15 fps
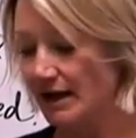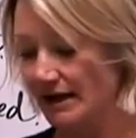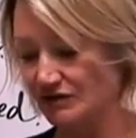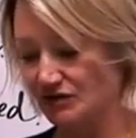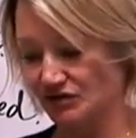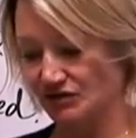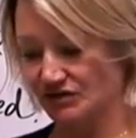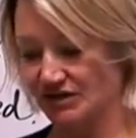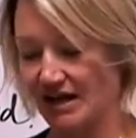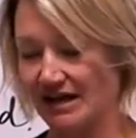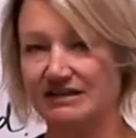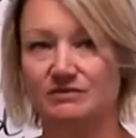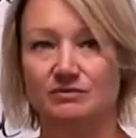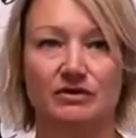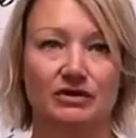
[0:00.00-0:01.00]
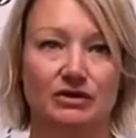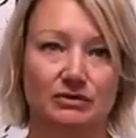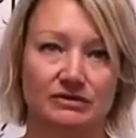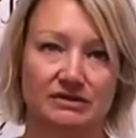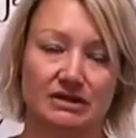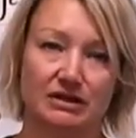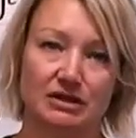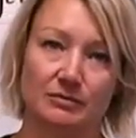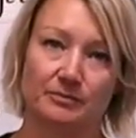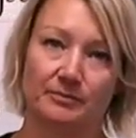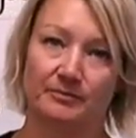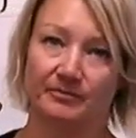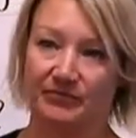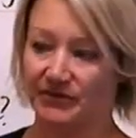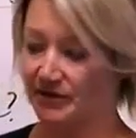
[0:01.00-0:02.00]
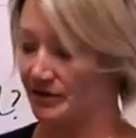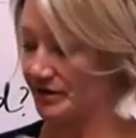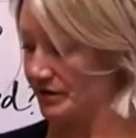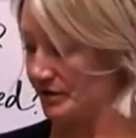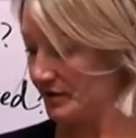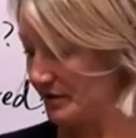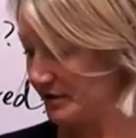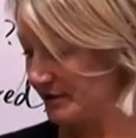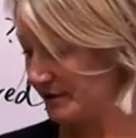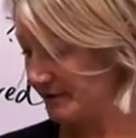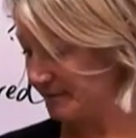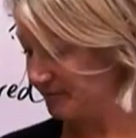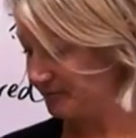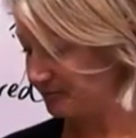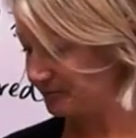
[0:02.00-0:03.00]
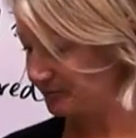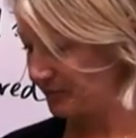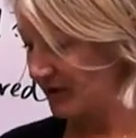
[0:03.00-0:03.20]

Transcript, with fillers: exercise with using the the um